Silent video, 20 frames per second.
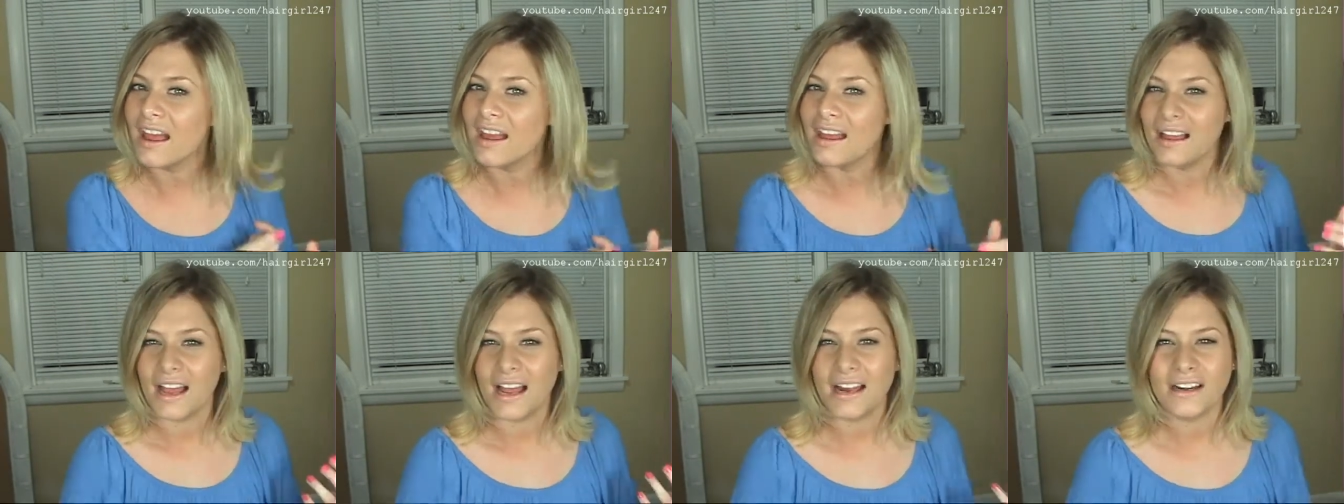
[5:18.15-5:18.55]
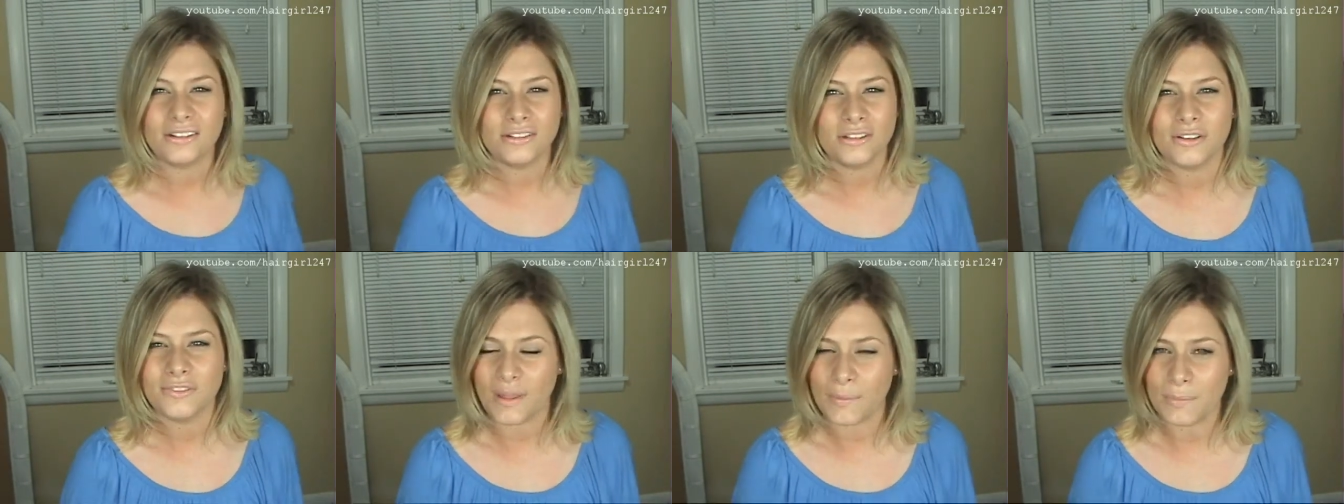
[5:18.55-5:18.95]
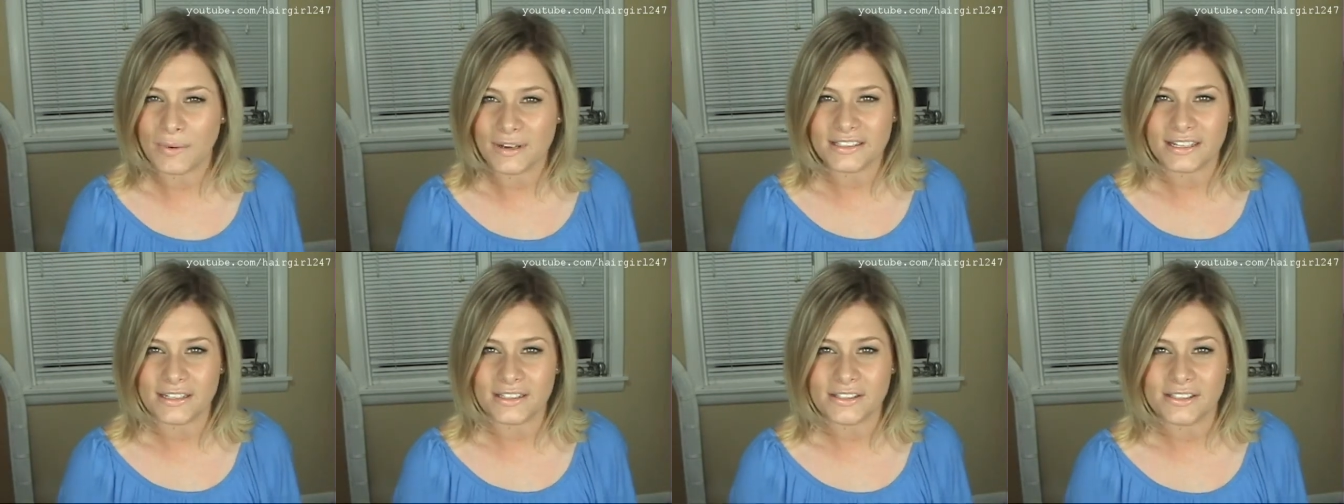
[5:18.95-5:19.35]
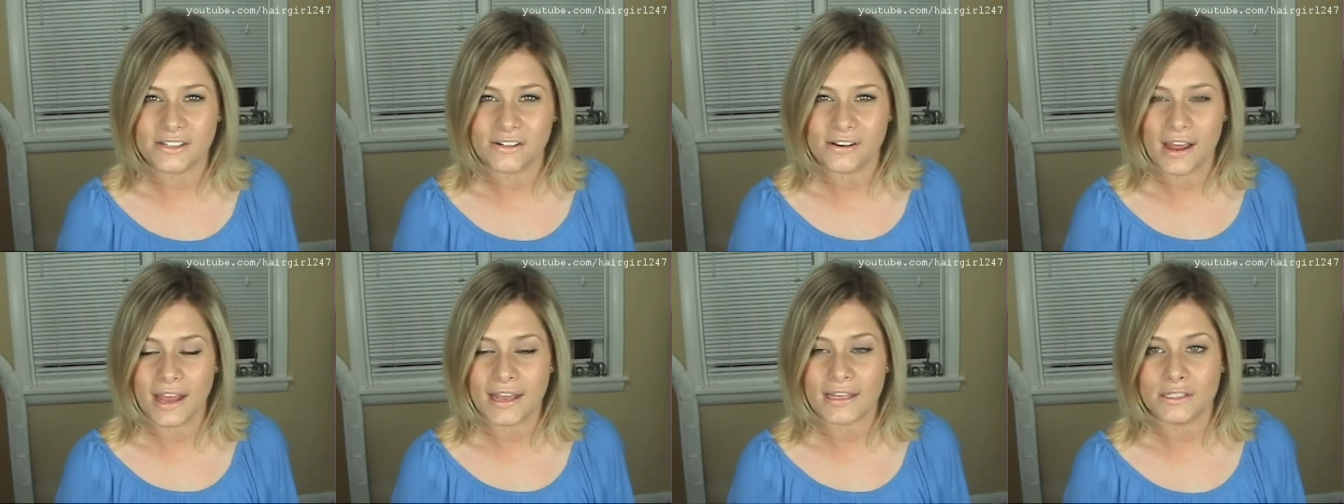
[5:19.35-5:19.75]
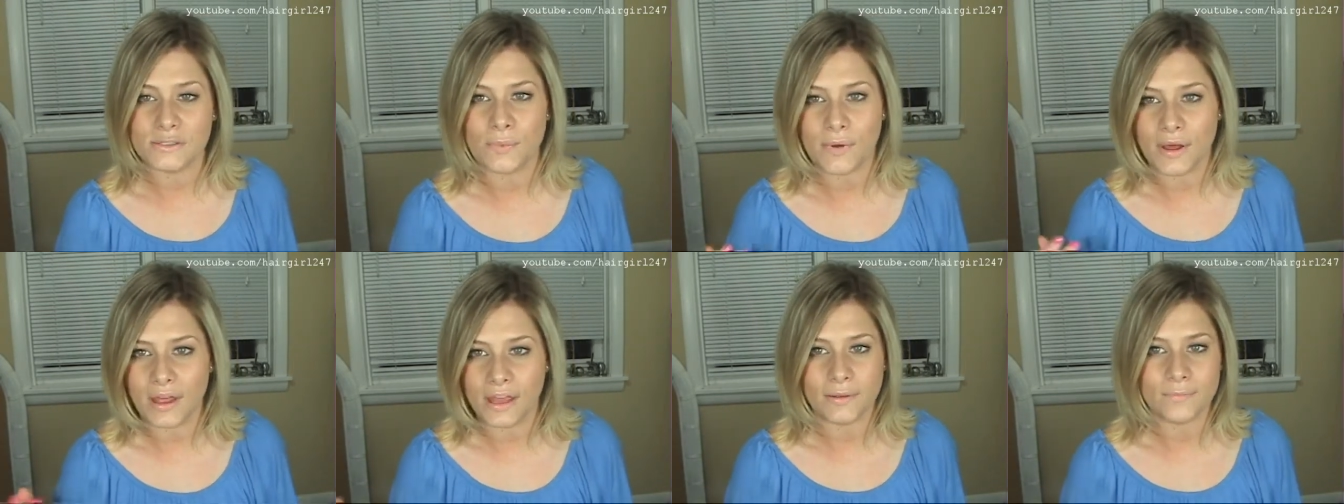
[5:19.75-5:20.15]
I don't know if that makes sense to you guys,
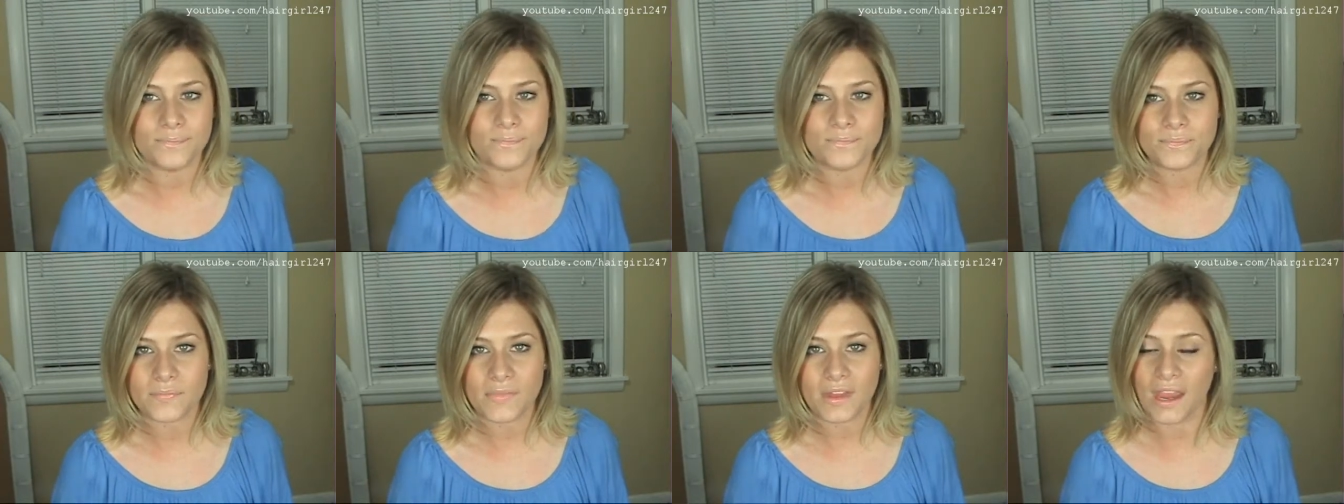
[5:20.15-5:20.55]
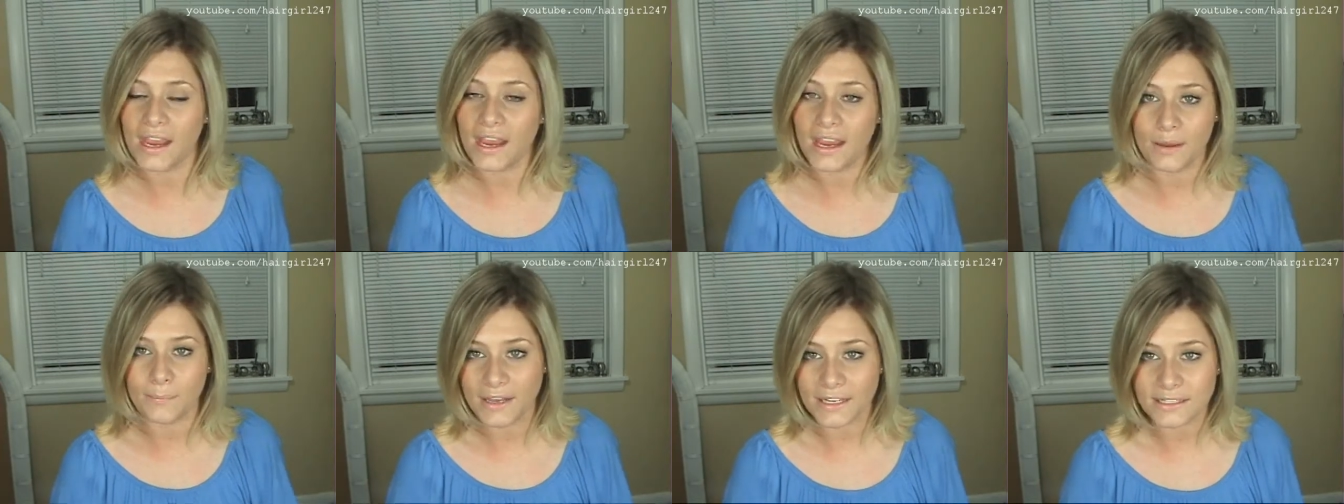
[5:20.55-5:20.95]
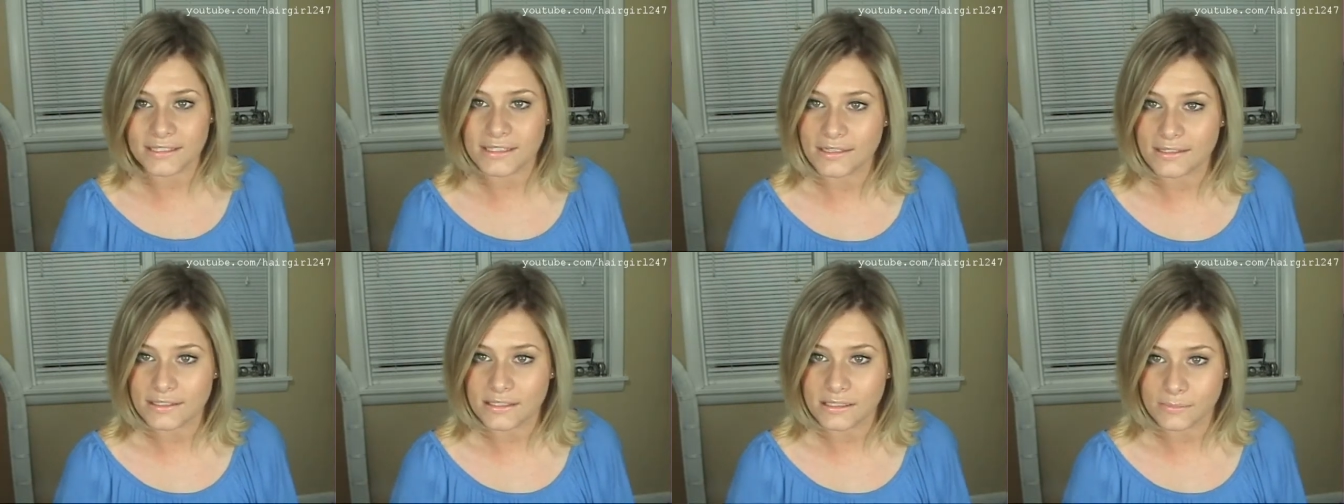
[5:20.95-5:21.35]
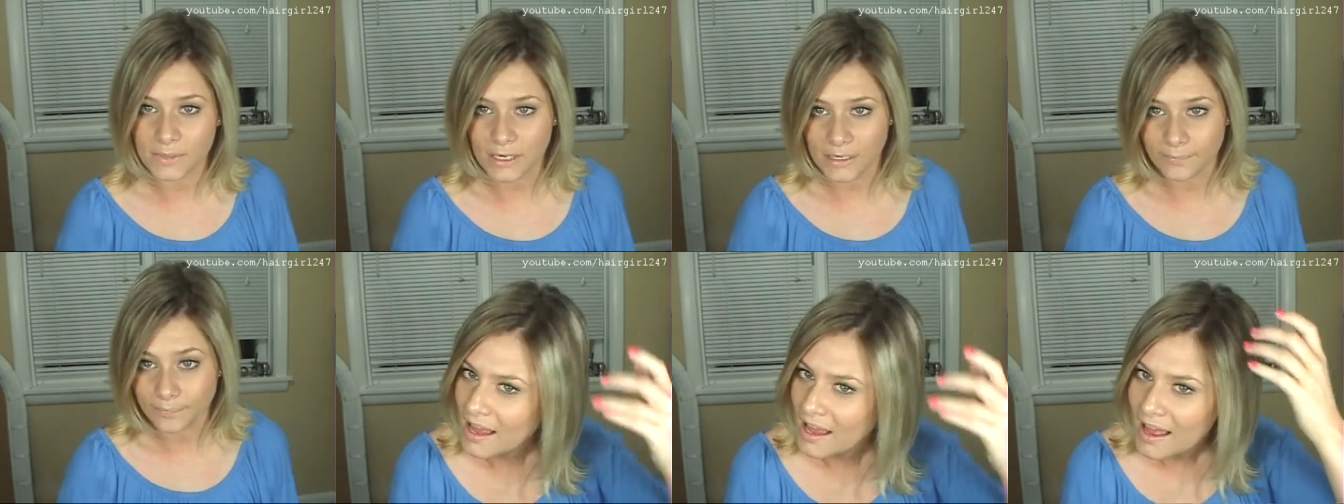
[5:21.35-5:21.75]
but it makes sense to me.